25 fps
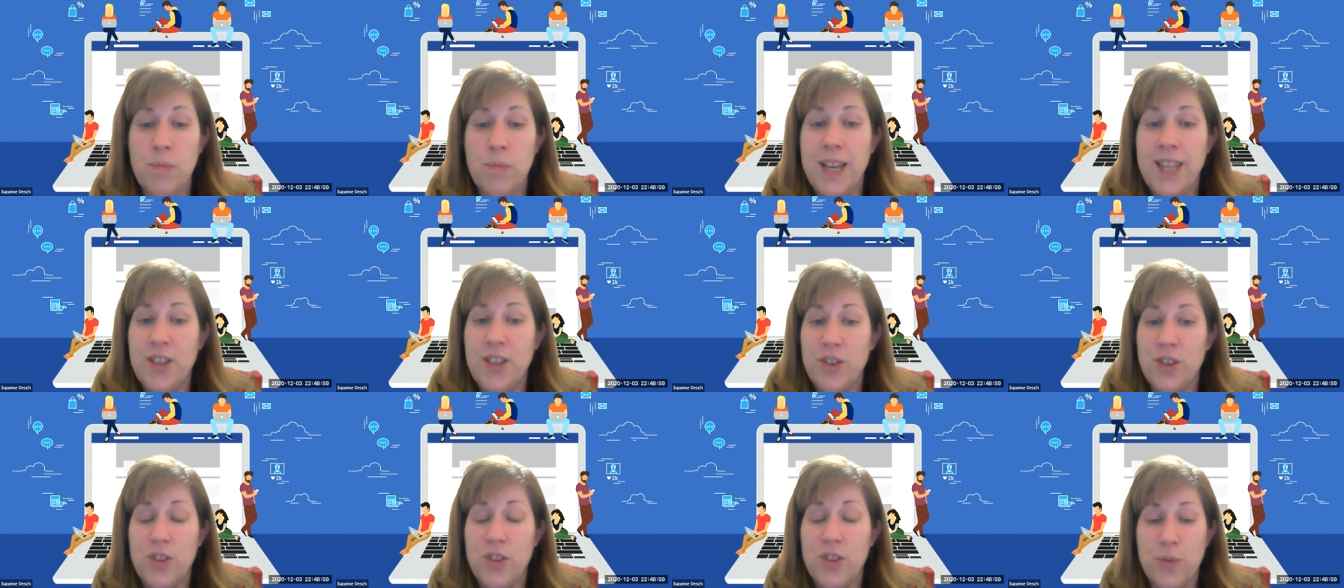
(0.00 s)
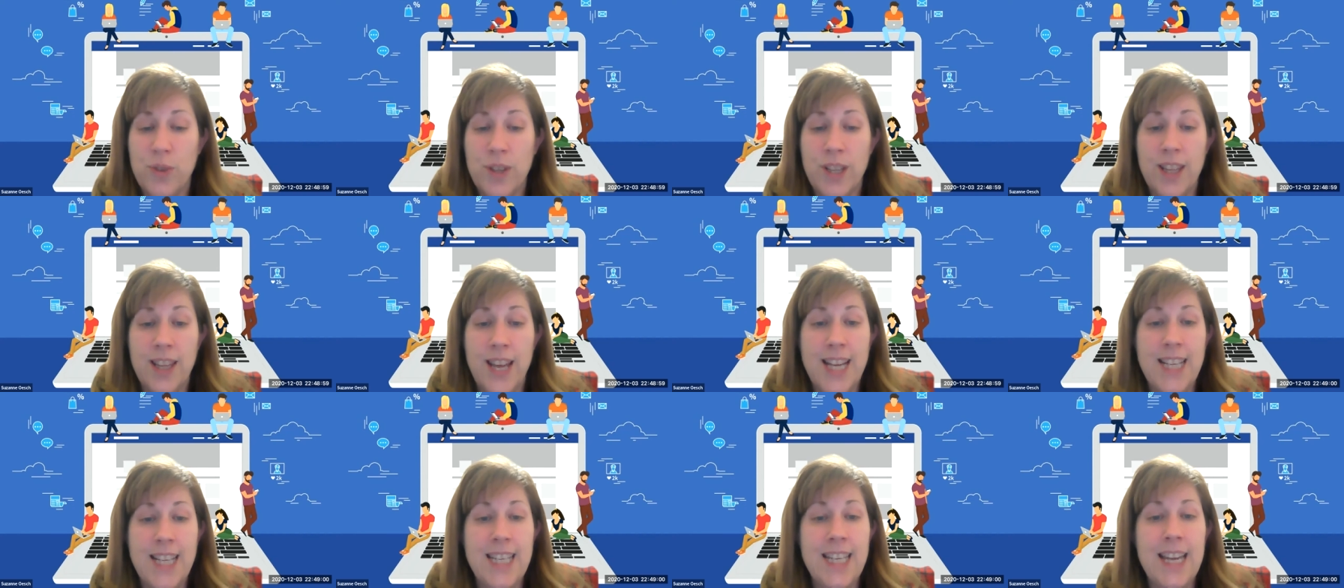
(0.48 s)
My students really
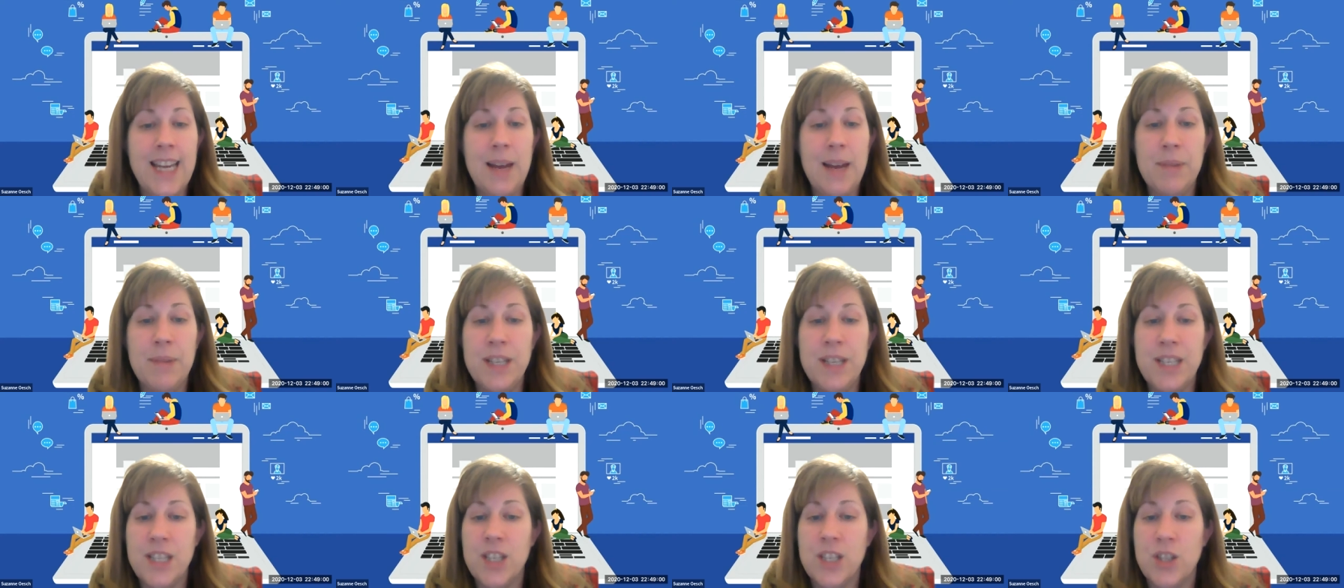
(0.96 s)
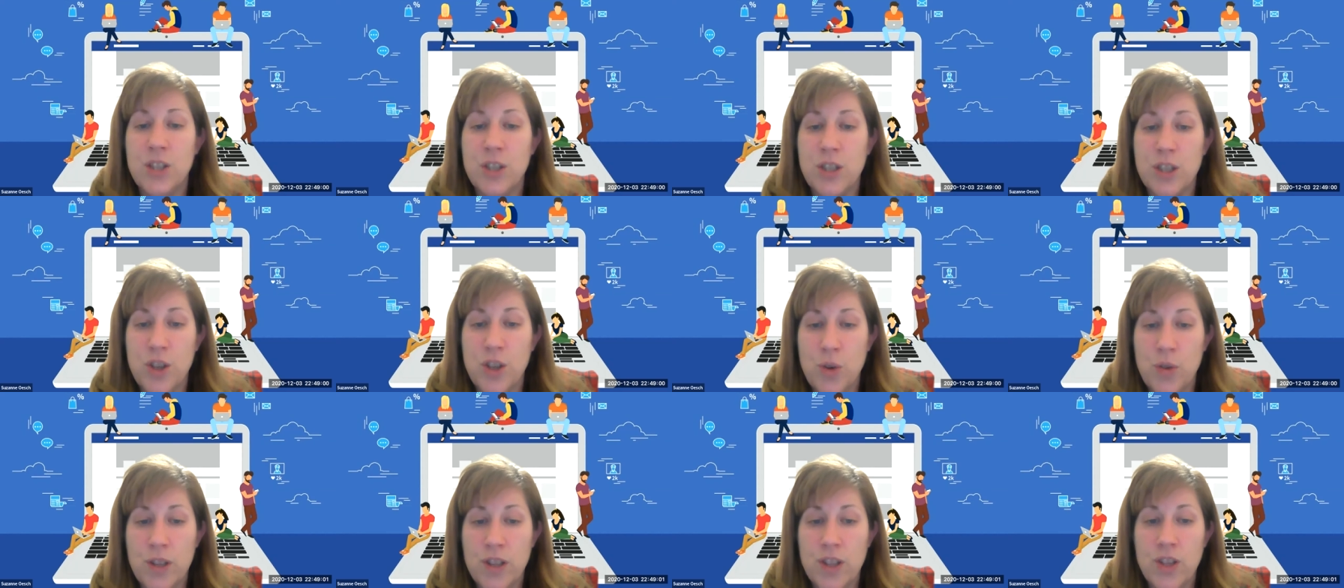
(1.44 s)
liked it, got me to
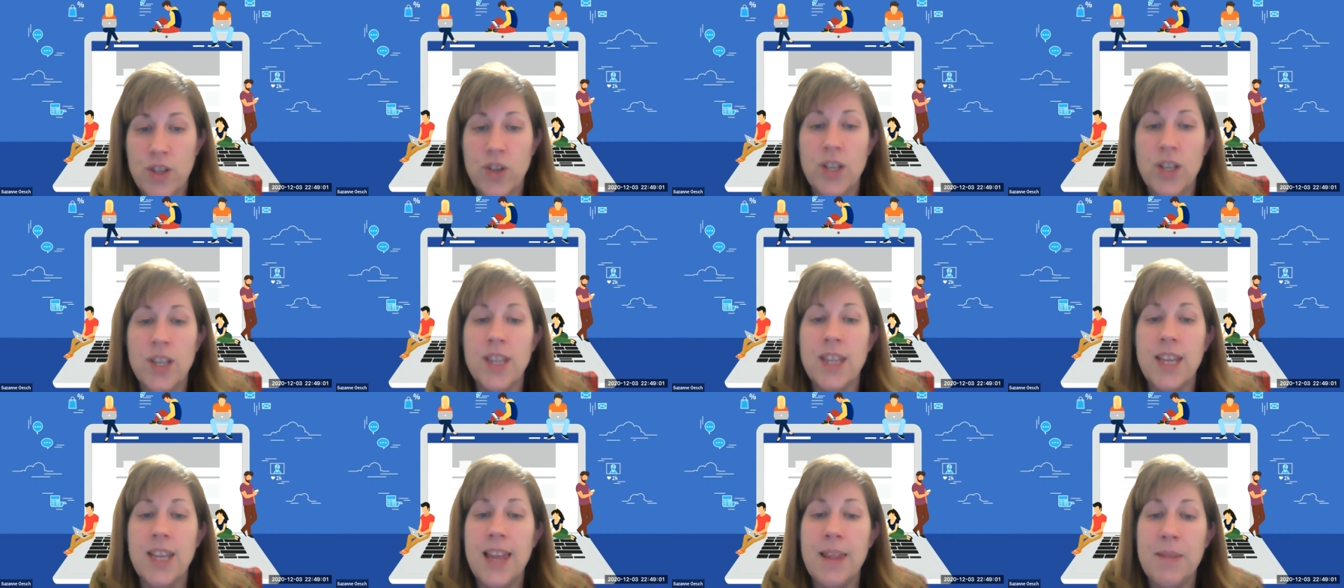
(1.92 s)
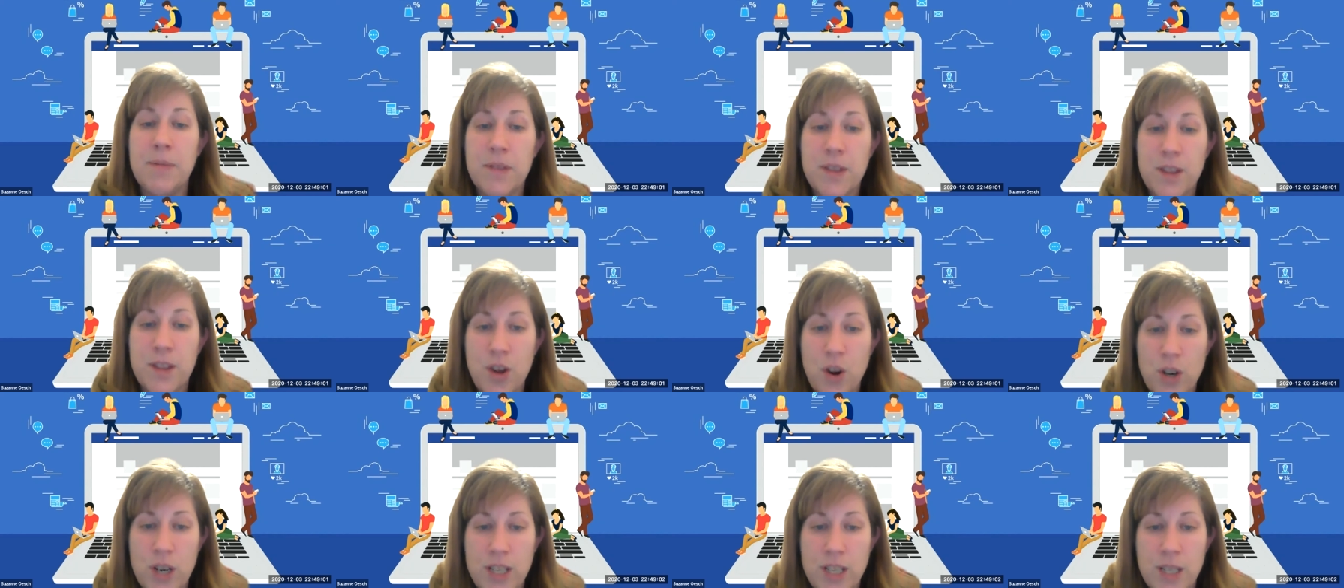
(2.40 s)
know the students and
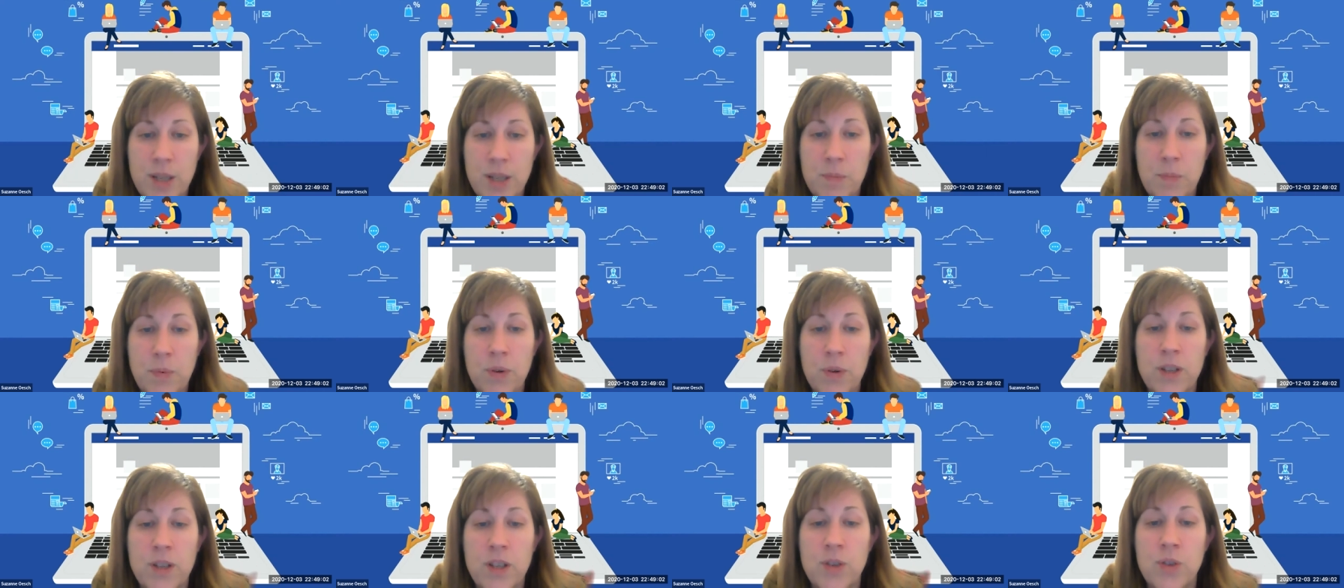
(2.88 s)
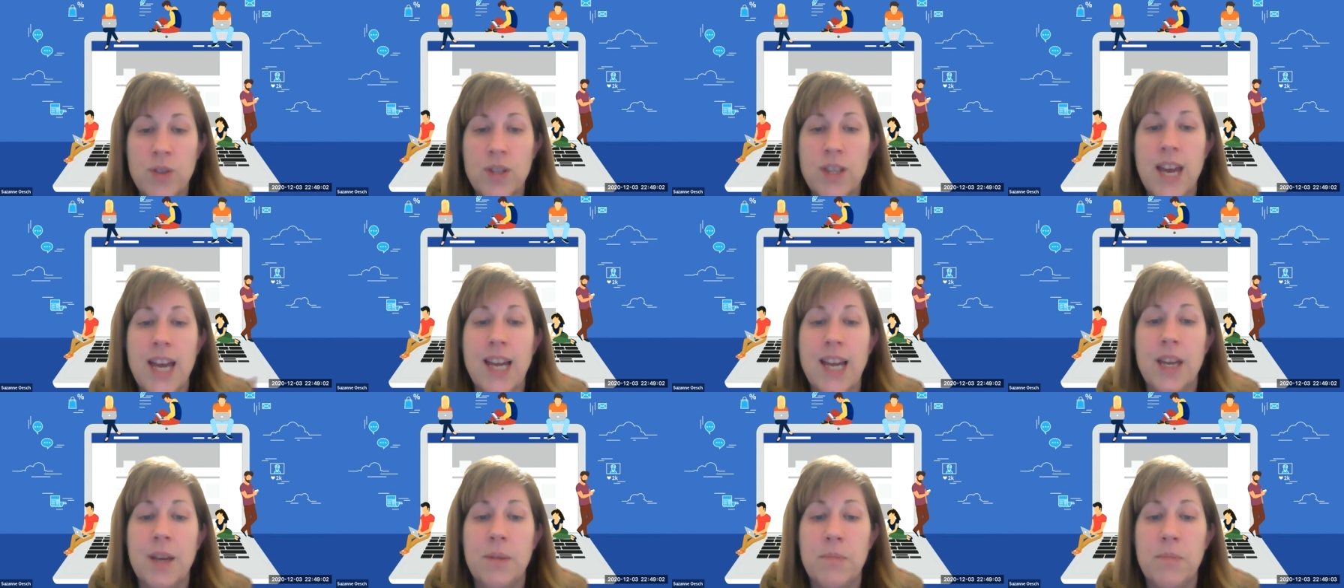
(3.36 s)
started to produce
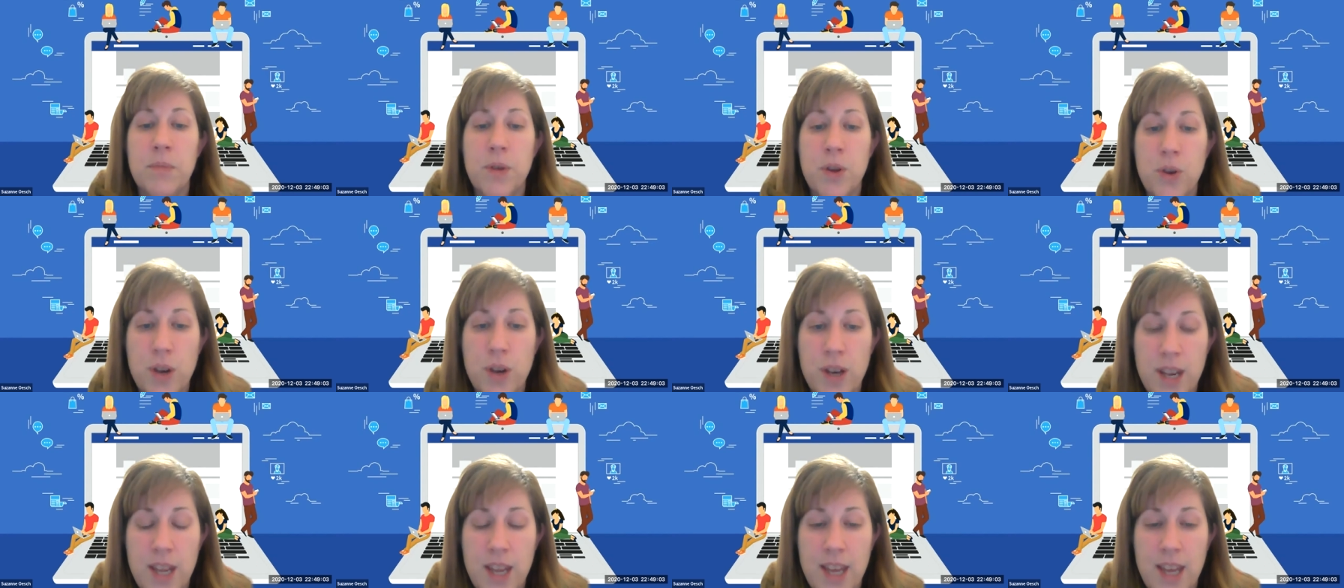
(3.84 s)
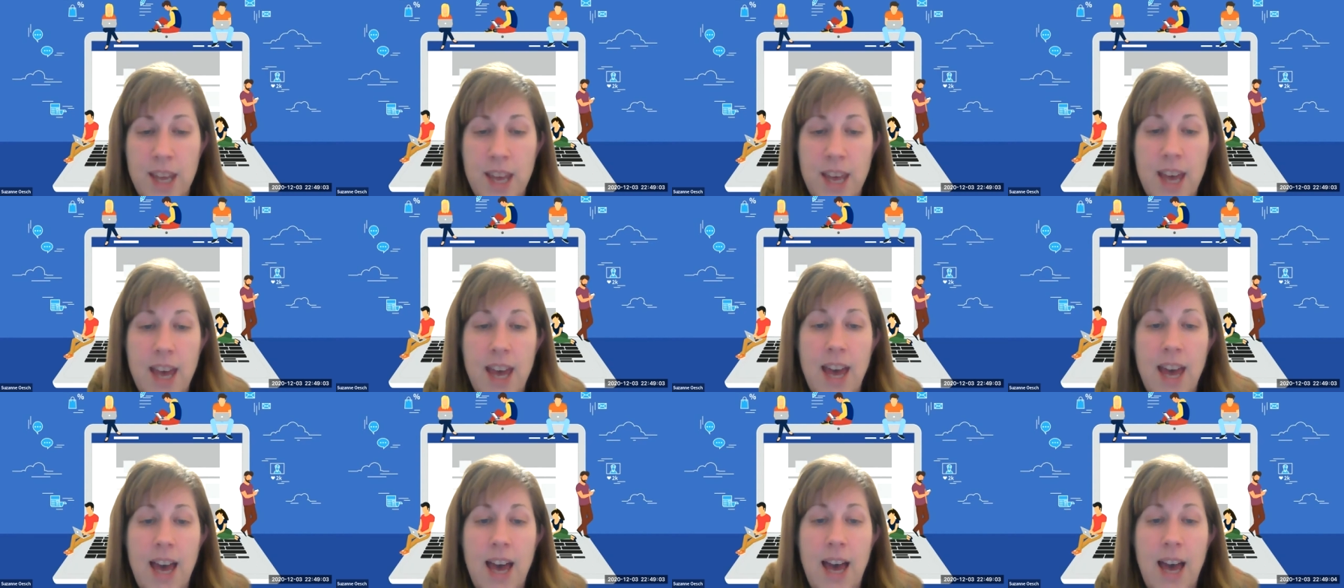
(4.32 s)
that community,